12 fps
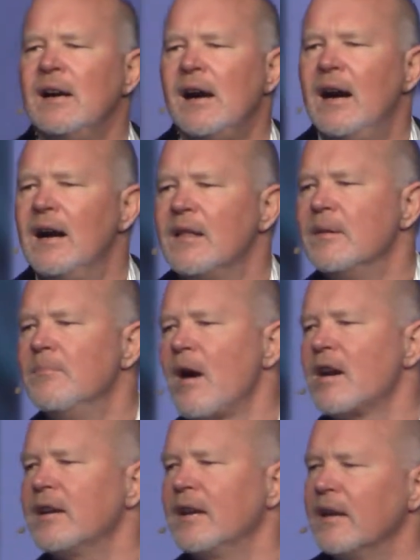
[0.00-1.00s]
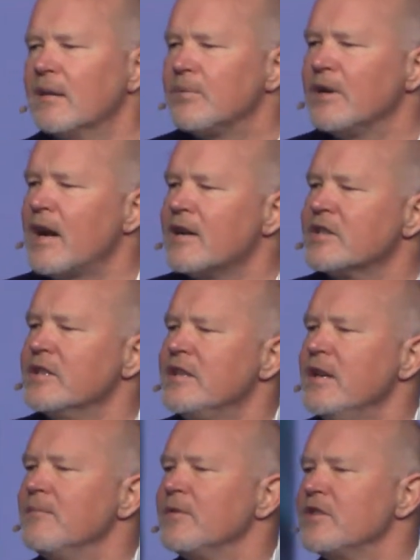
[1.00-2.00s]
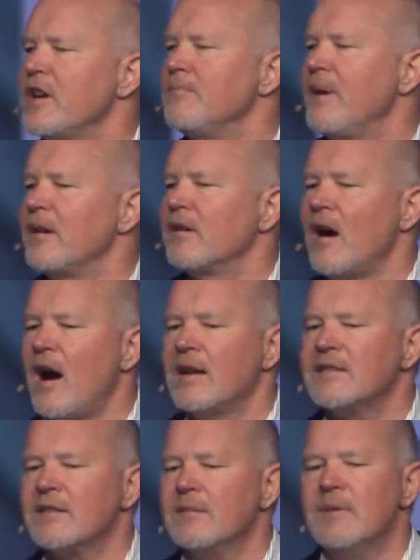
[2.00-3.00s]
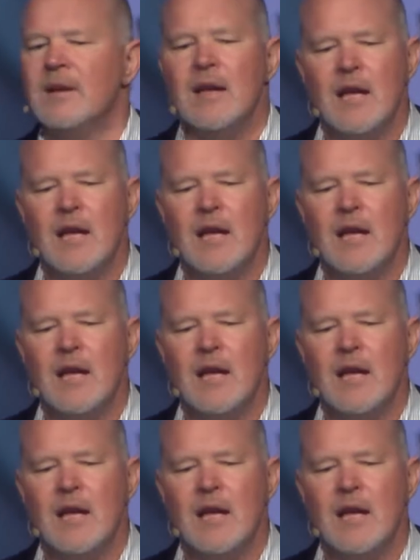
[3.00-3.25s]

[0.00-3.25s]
The marketing and production team for Gen Band are awesome.